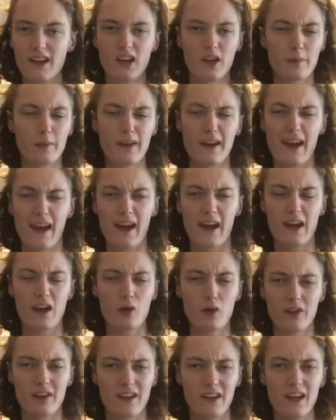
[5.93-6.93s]
has been a
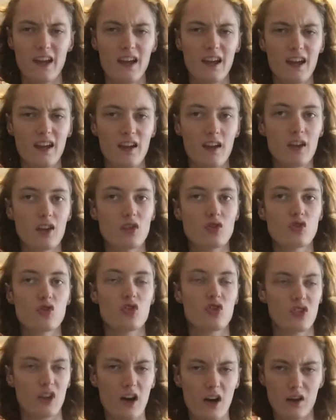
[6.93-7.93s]
chaotic year,
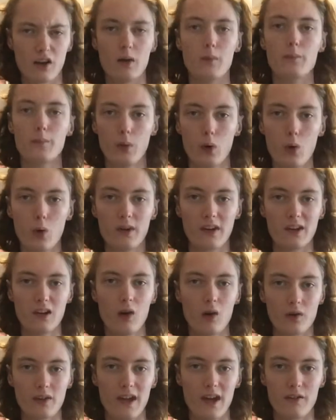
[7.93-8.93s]
stuck and bored in
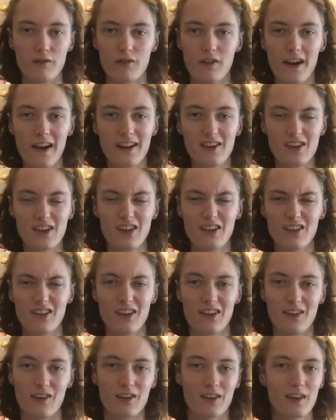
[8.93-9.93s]
lockdown for ages,
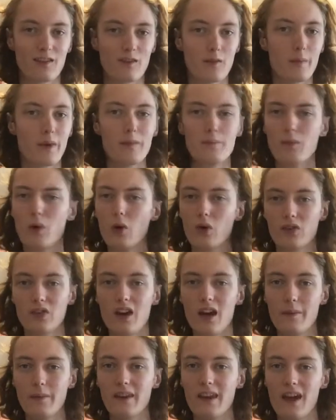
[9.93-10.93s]
so it's given me more
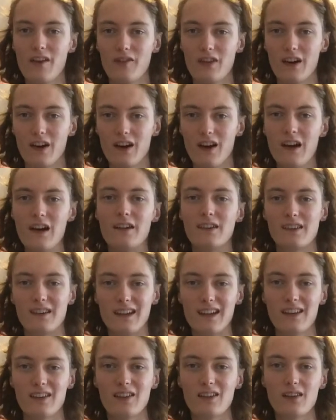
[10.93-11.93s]
time than ever to
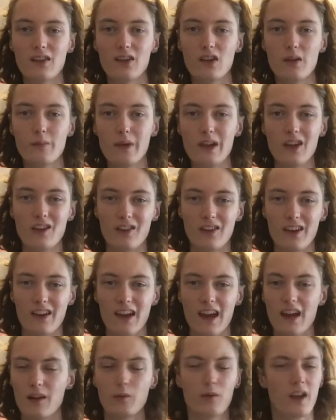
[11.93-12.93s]
listen to new music
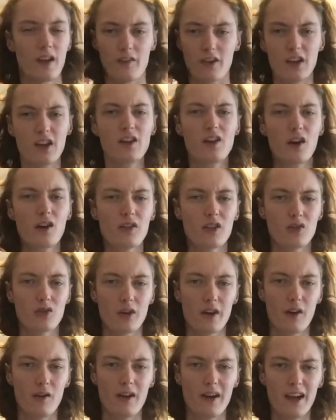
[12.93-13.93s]
and whatever. You know the
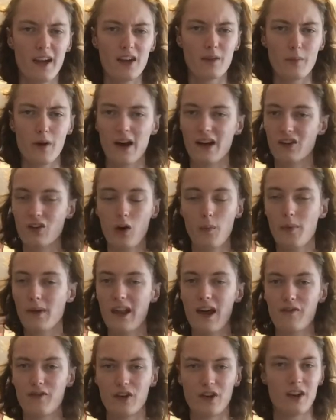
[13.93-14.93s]
drill, here's my top
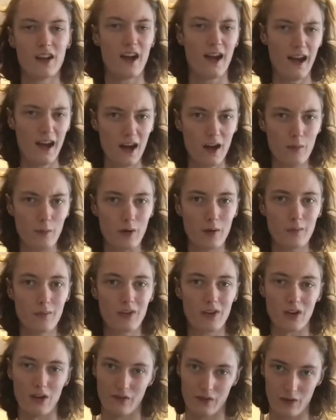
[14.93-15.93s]
11
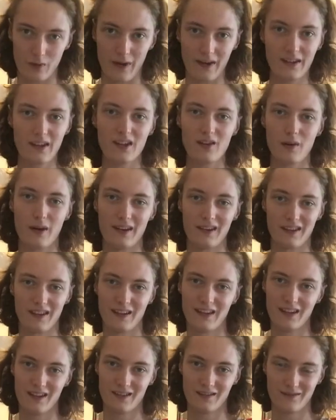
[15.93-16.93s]
albums of
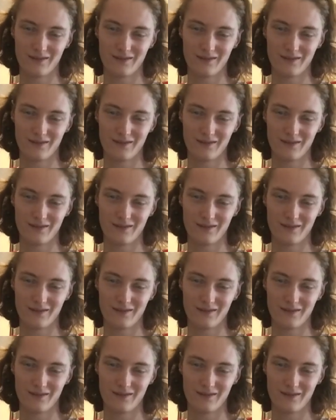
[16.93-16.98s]
2020.